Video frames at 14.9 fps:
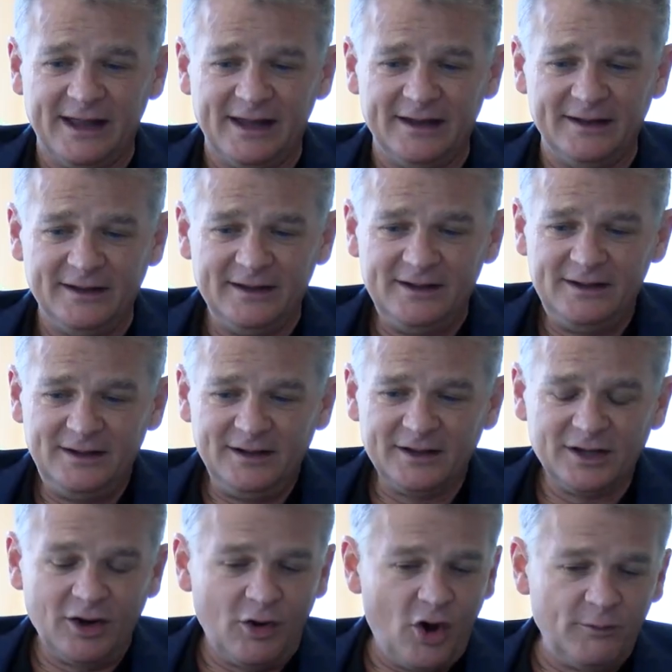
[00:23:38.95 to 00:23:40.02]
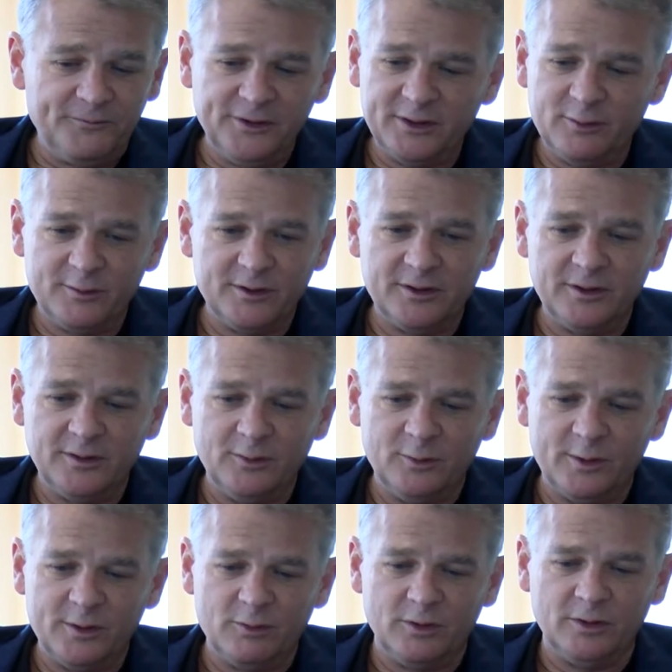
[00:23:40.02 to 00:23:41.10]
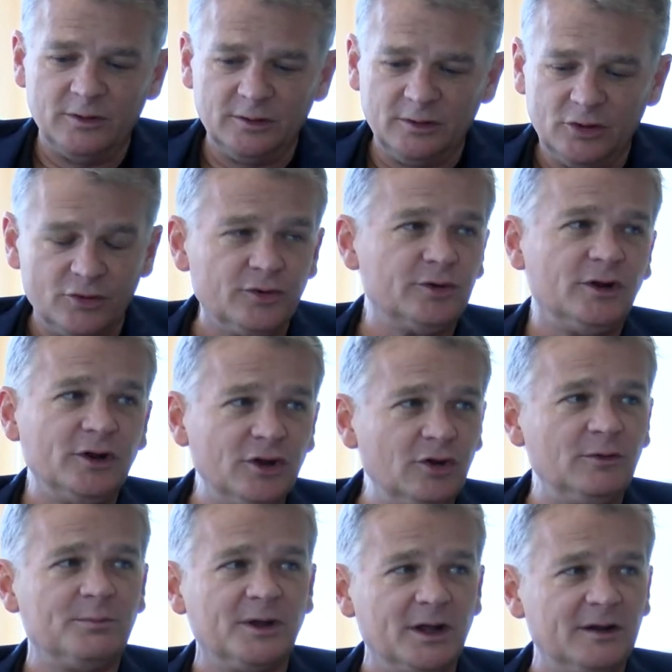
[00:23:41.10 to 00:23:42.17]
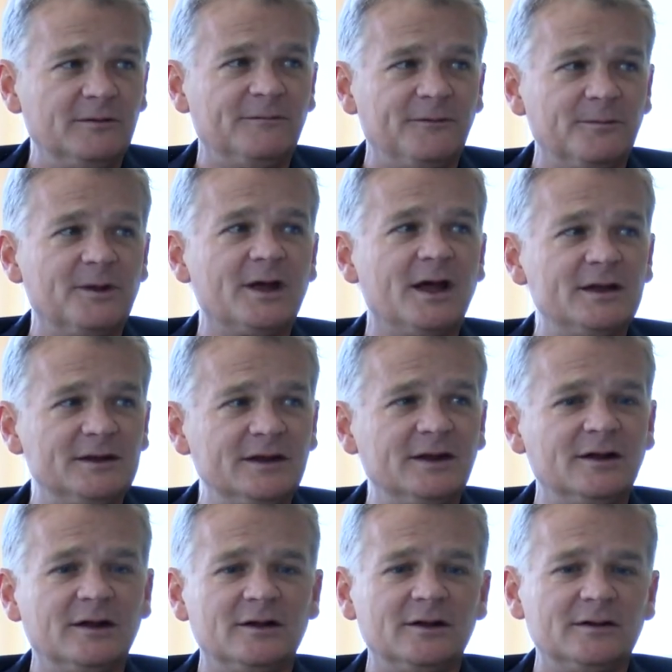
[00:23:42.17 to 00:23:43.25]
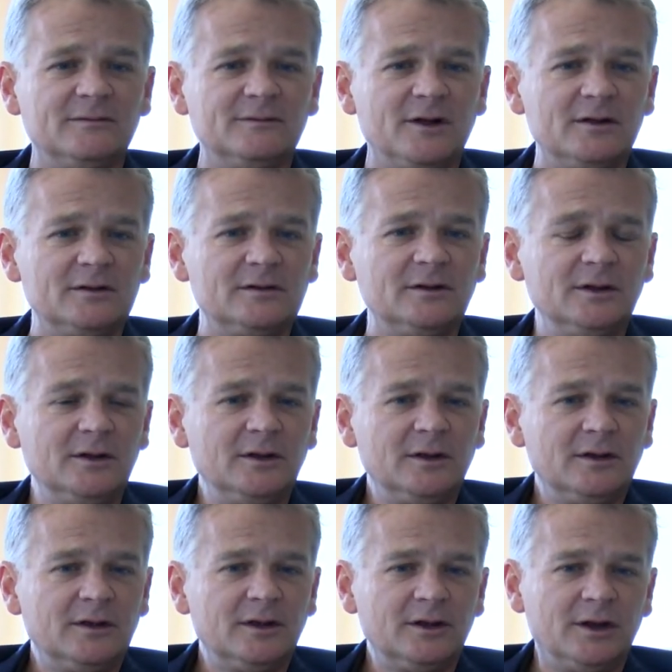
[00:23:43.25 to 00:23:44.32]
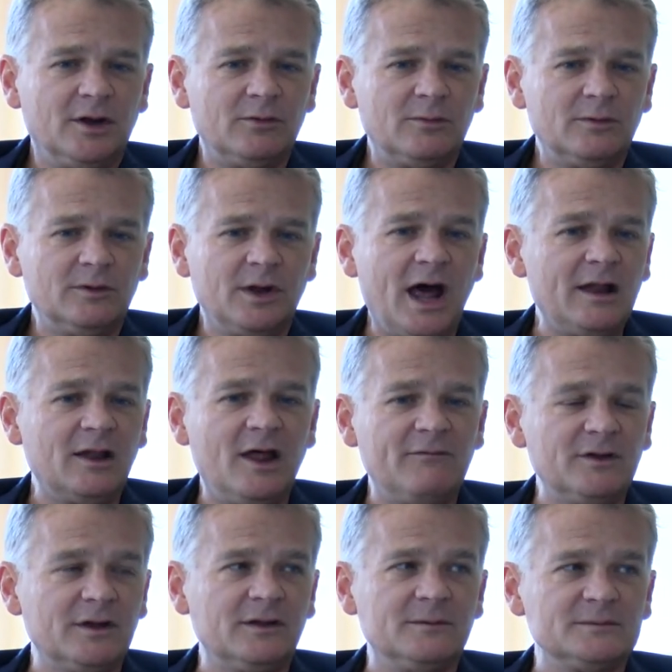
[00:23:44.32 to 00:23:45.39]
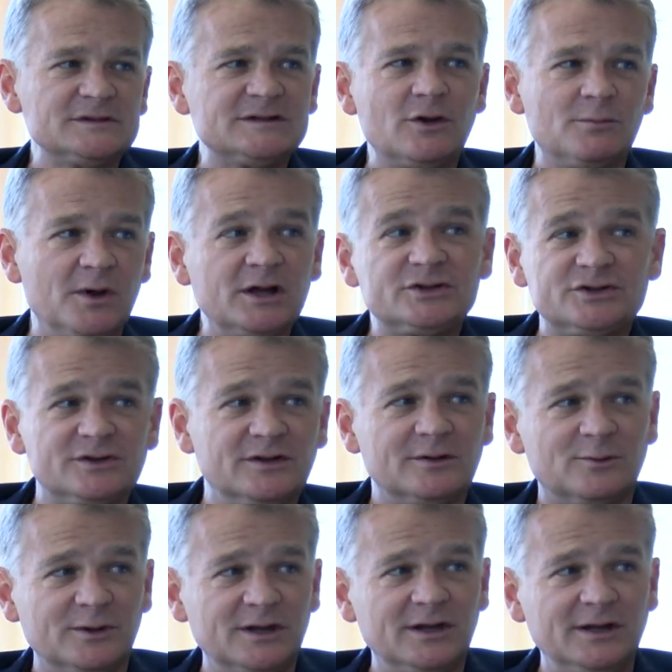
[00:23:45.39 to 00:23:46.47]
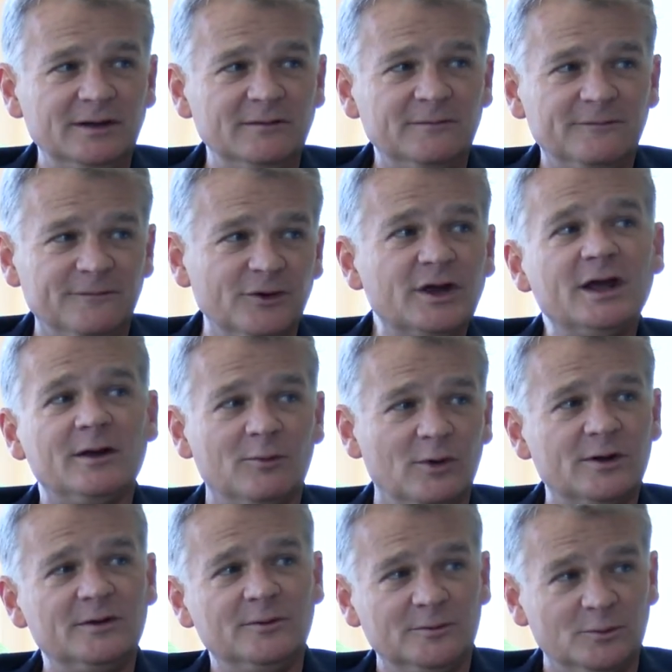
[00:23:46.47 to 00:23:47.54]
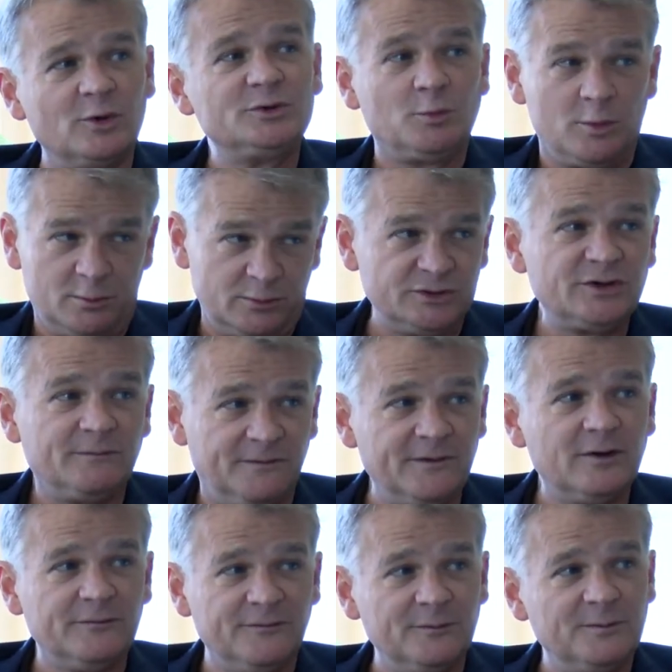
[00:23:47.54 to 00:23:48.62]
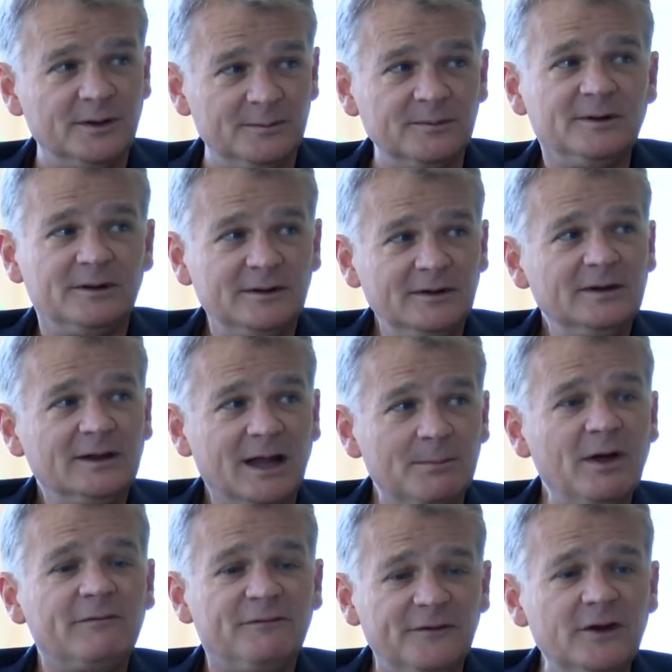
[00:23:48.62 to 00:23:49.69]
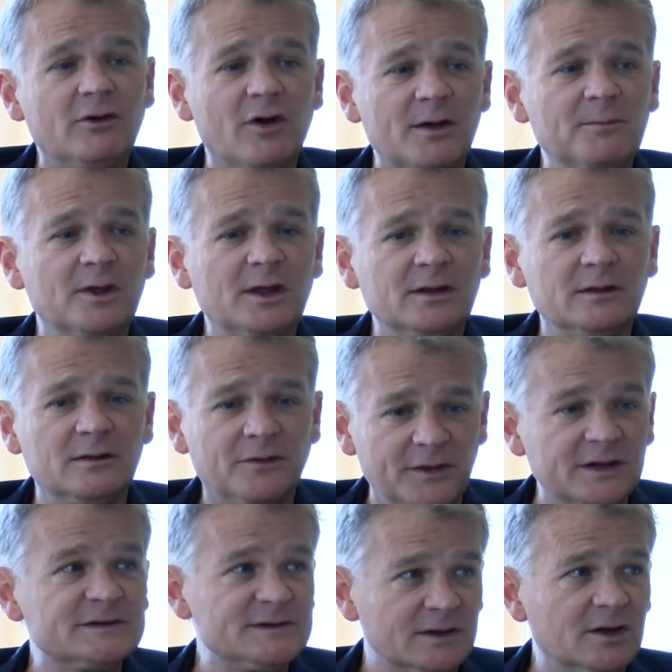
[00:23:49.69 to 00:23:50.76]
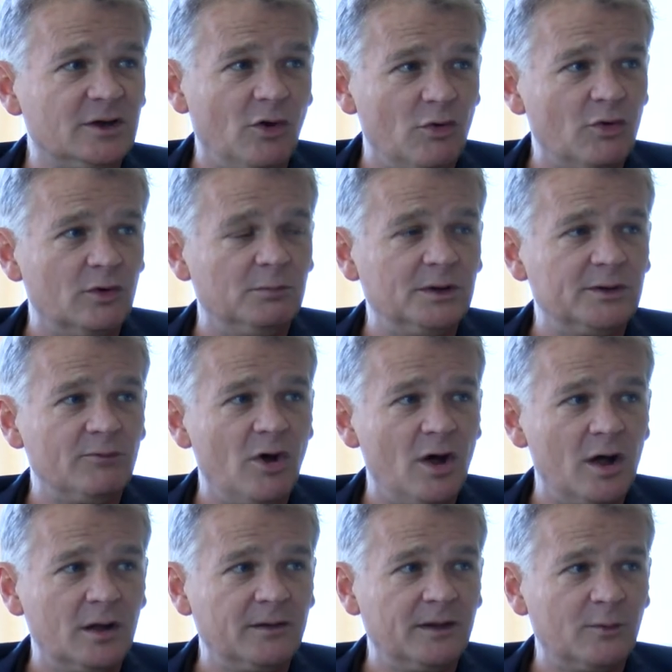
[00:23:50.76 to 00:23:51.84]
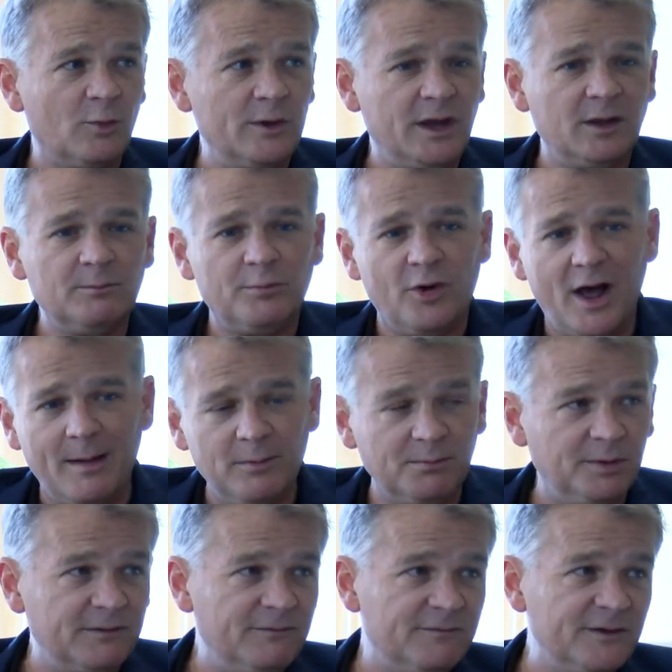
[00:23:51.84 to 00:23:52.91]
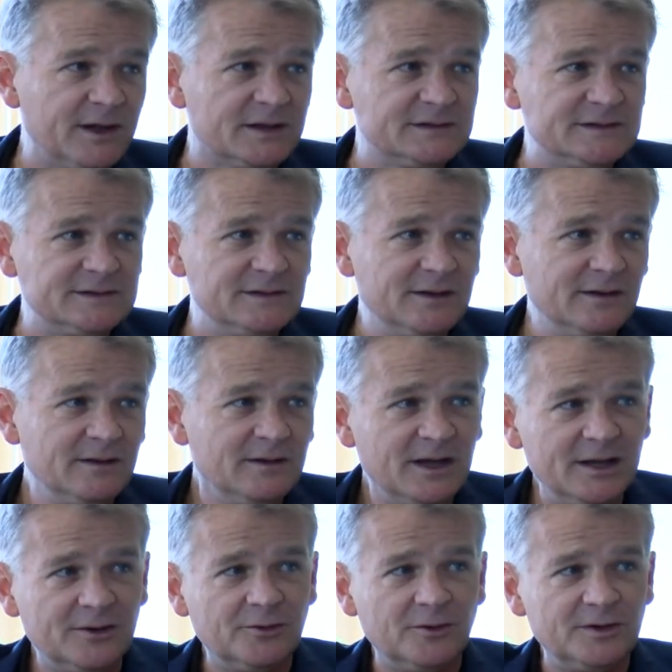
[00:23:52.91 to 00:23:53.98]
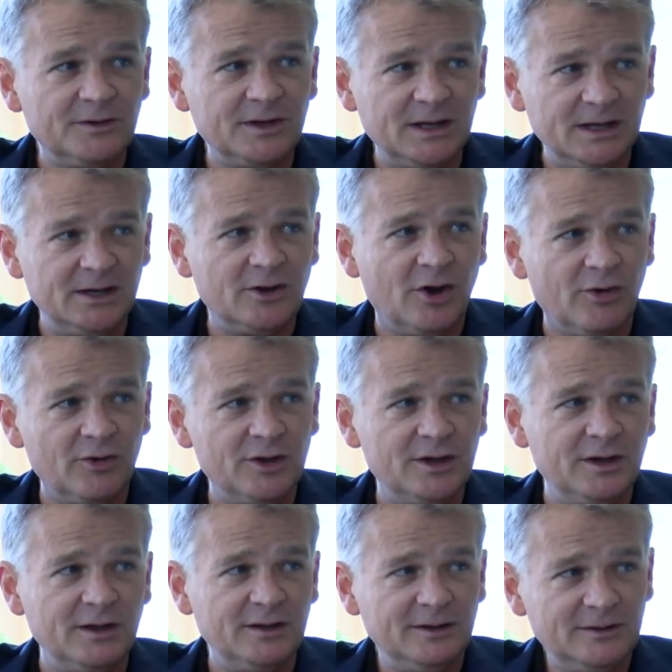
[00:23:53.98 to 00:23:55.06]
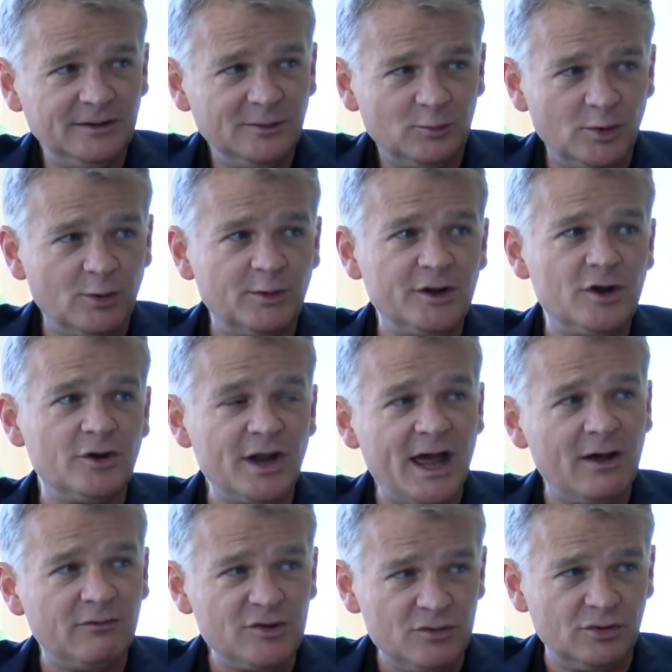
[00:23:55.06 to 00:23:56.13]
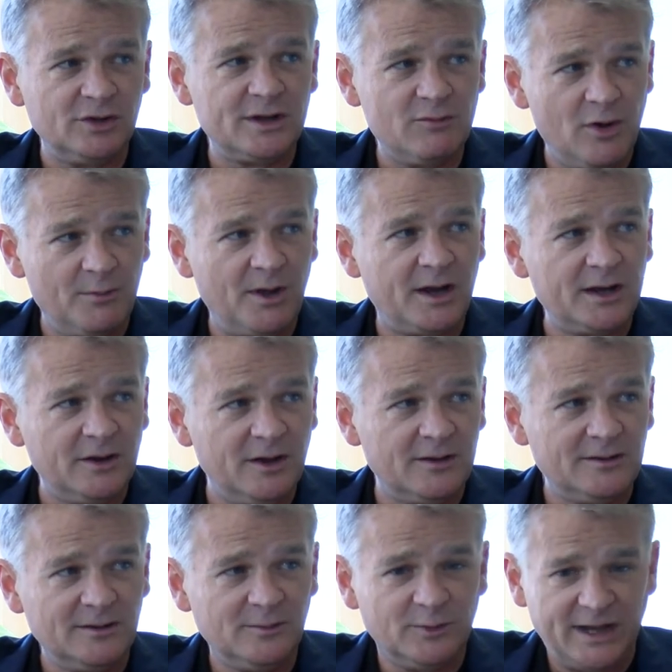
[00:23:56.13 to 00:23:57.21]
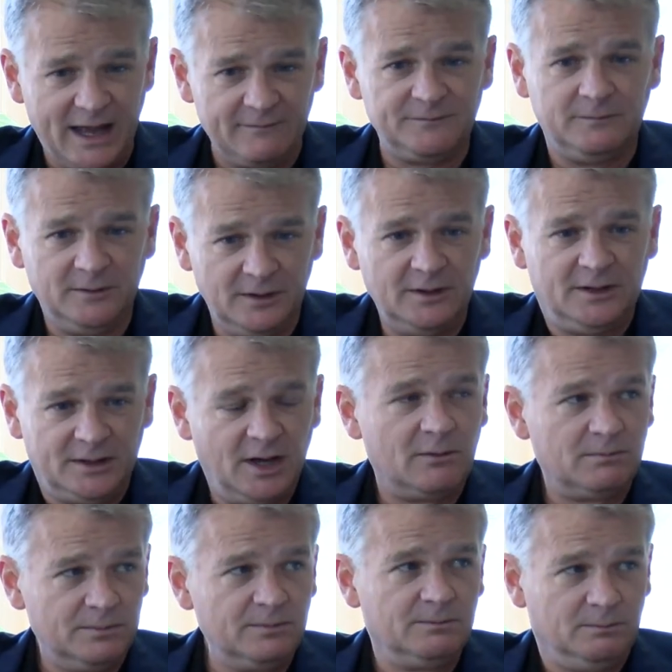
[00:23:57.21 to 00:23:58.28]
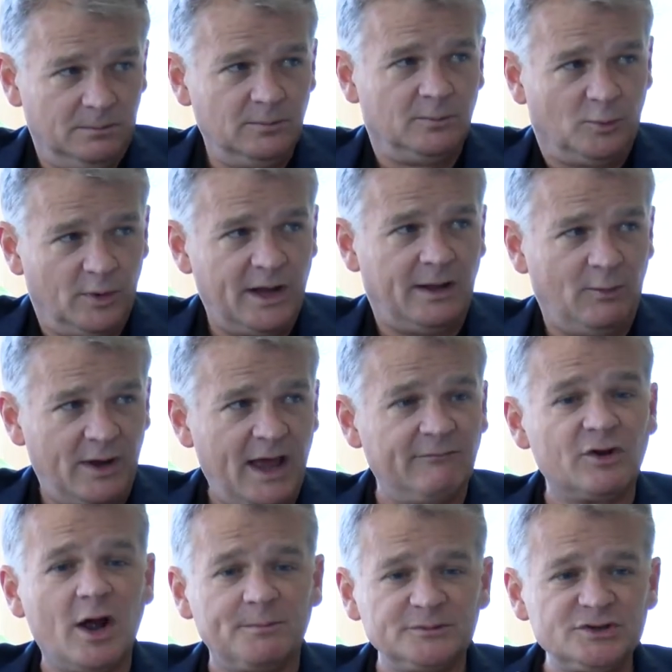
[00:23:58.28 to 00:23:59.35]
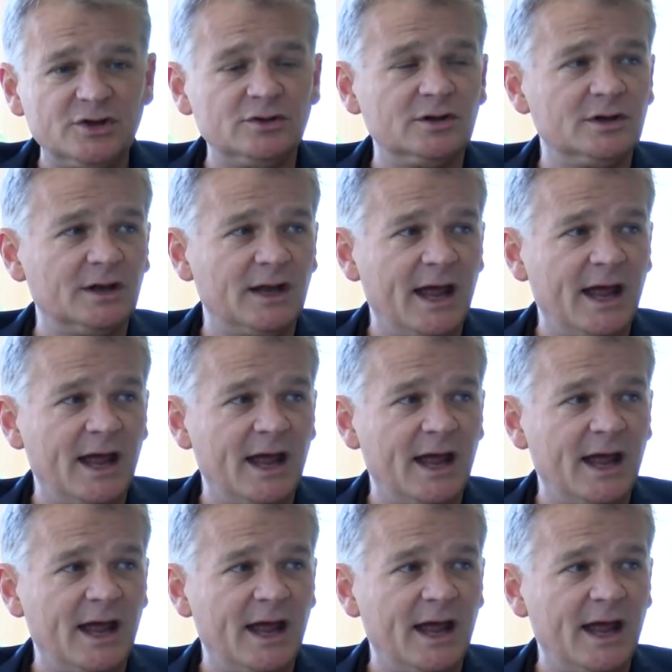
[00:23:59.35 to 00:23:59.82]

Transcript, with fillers: And you know, hopefully, we we will learn a little bit from the idea of you know not loving them so much that we forget what what, what we should fear from them. And by fear, I mean the things that could go horribly wrong that we can probably fix here in the ERE, where we are now in the early robot era. We have, you know, we, we have an opportunity